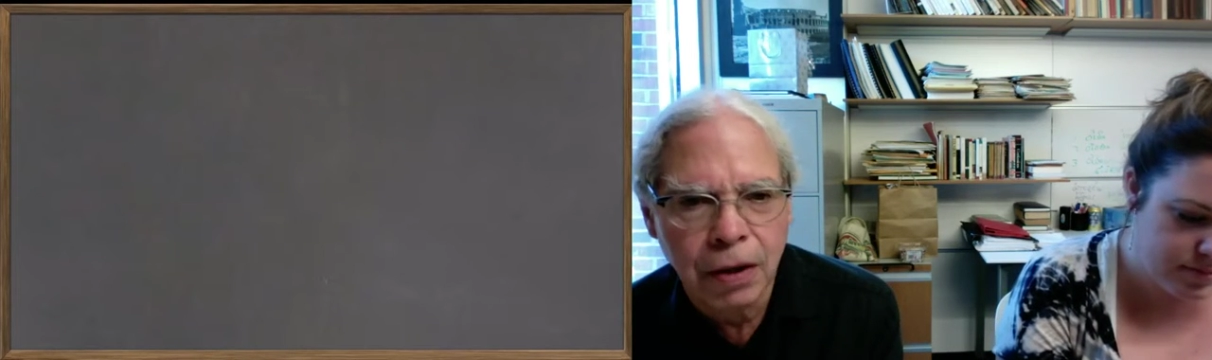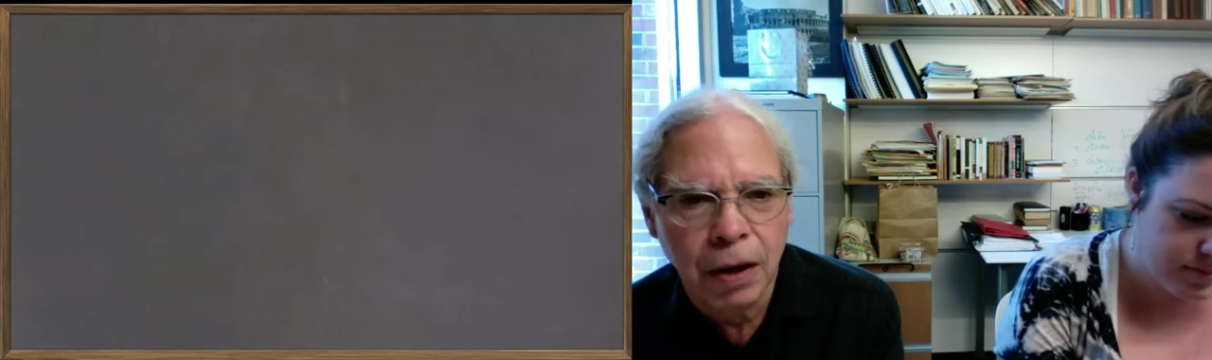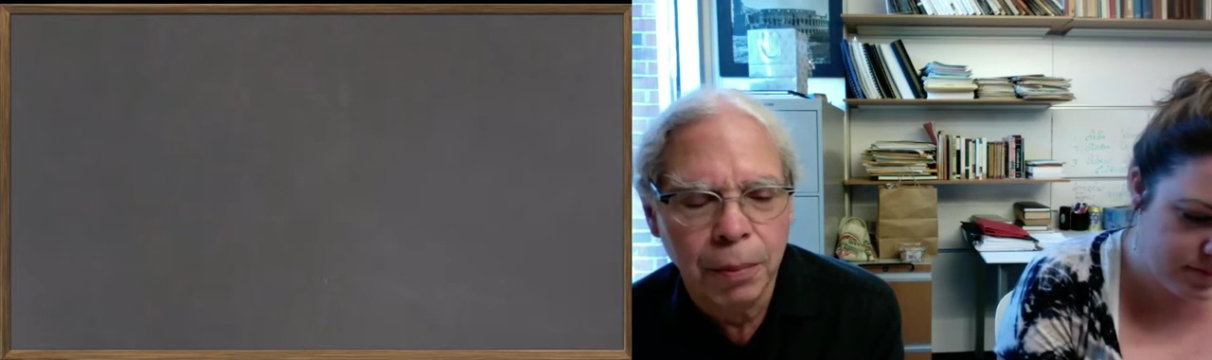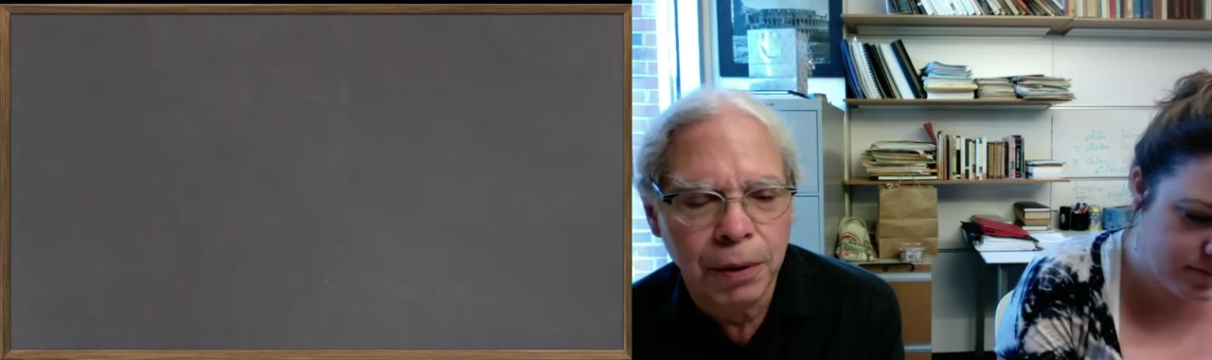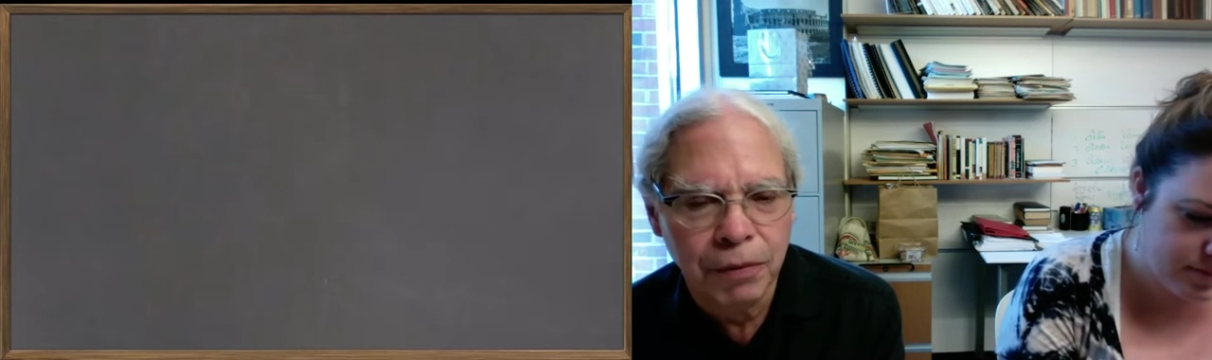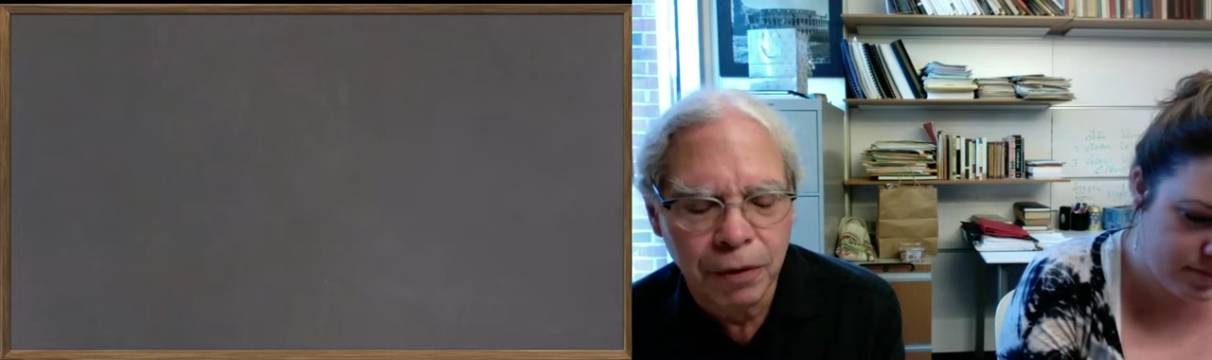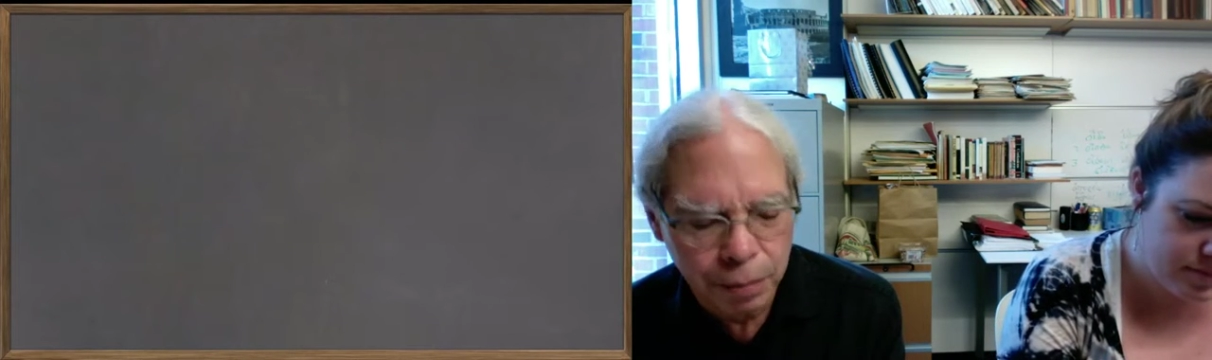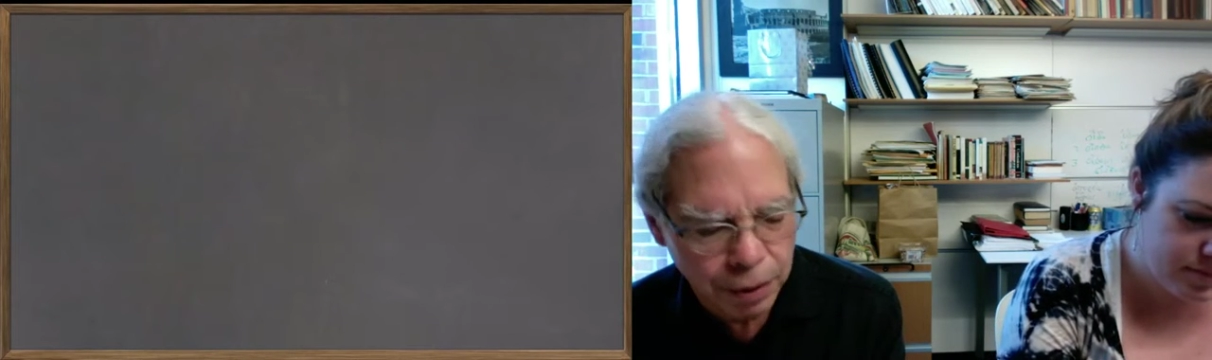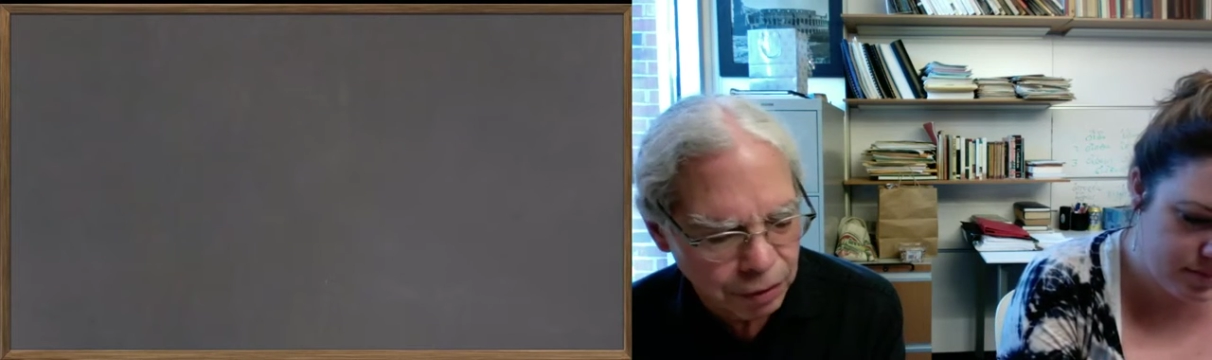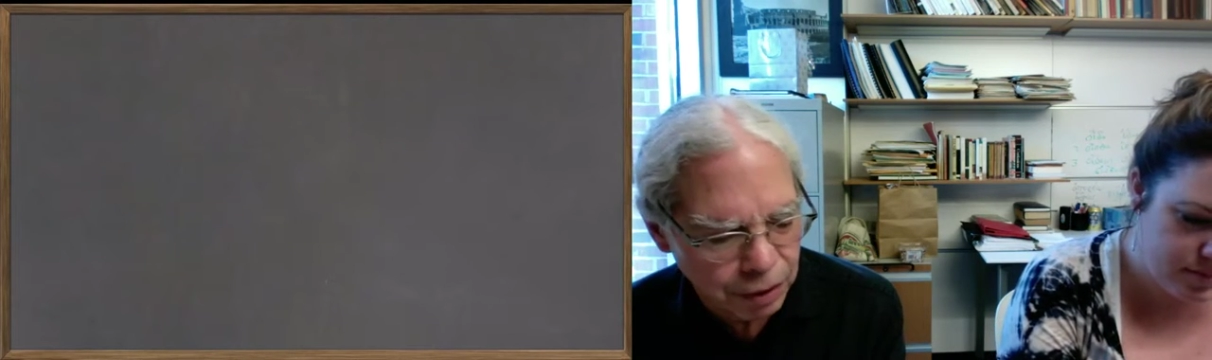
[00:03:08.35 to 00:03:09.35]
common
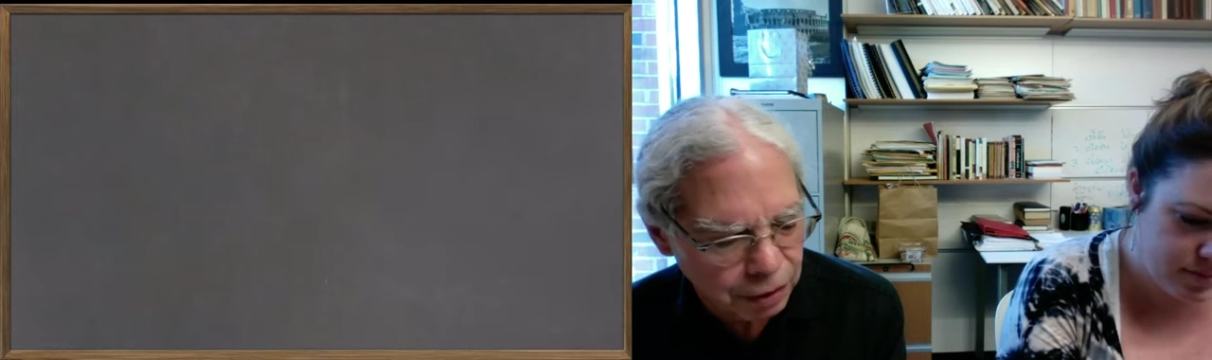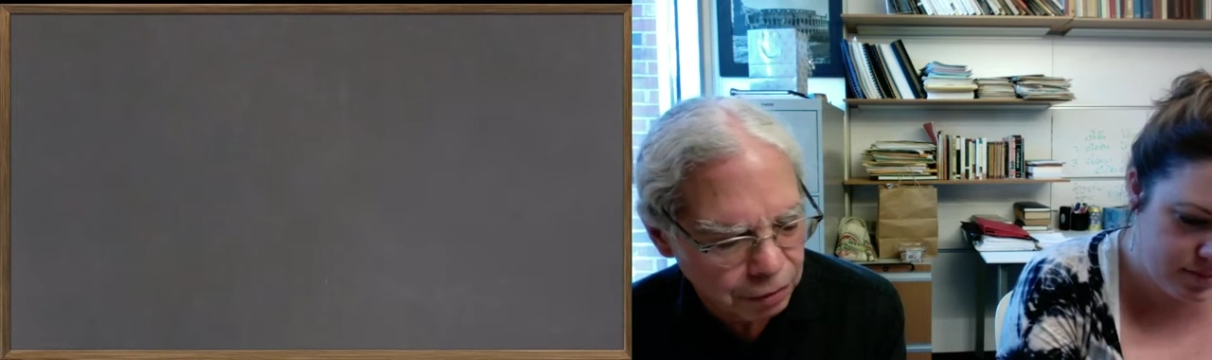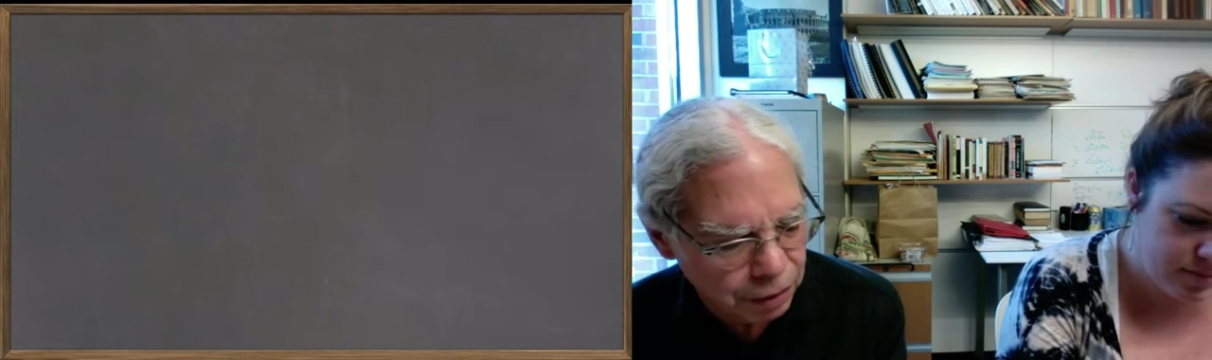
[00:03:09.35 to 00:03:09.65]
verb in Greek,